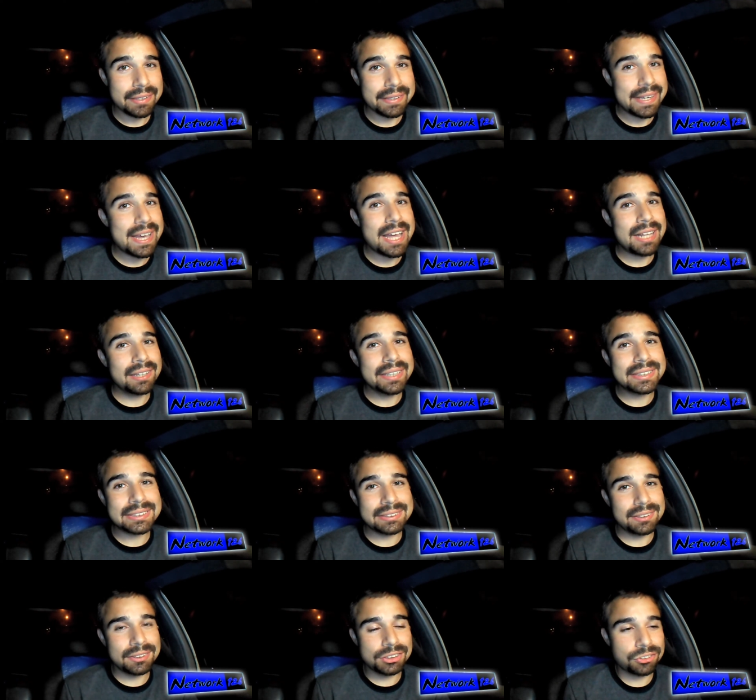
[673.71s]
yeah, at
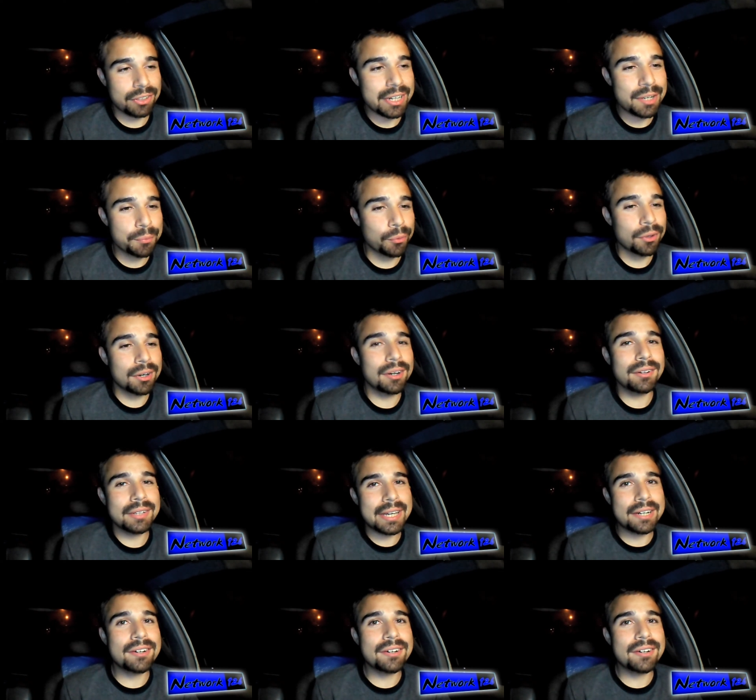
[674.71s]
least in the dream world,